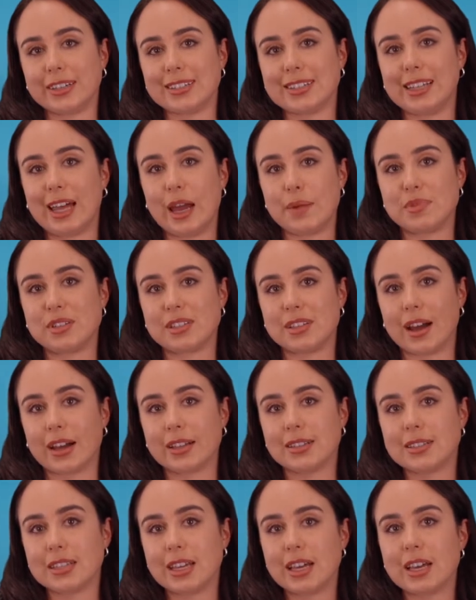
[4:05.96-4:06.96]
slab
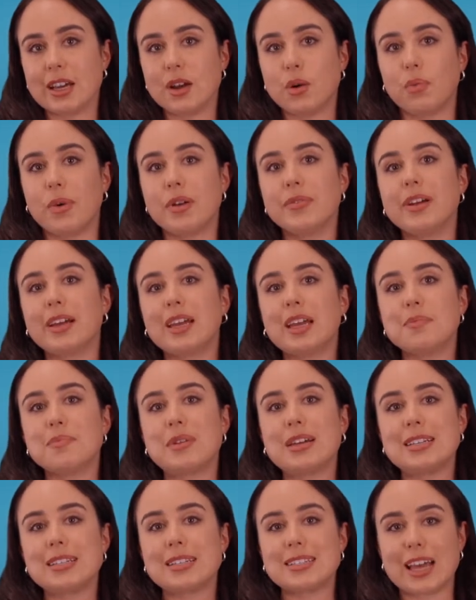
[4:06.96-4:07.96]
designs, we
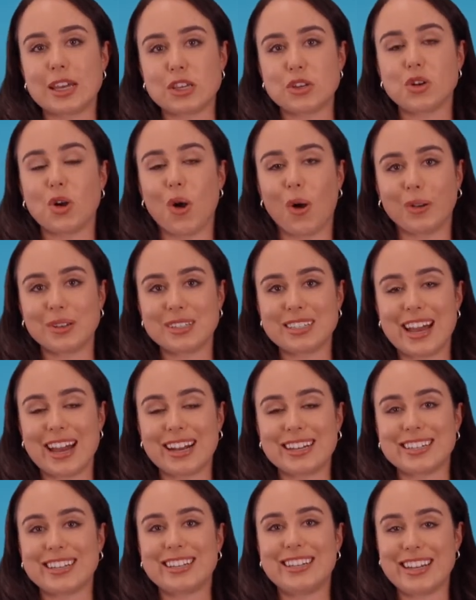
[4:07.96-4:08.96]
recommend that you
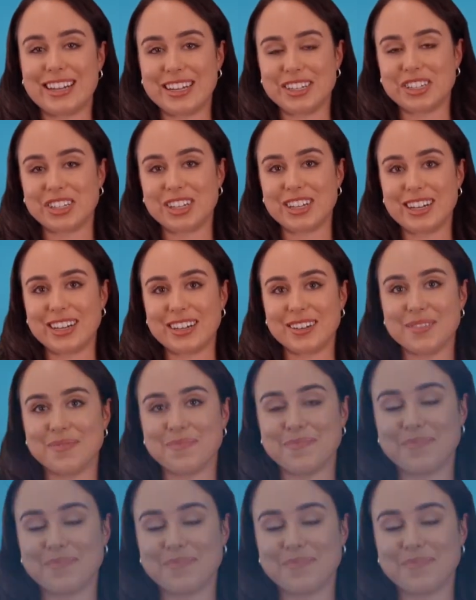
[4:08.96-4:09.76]
contact an engineer.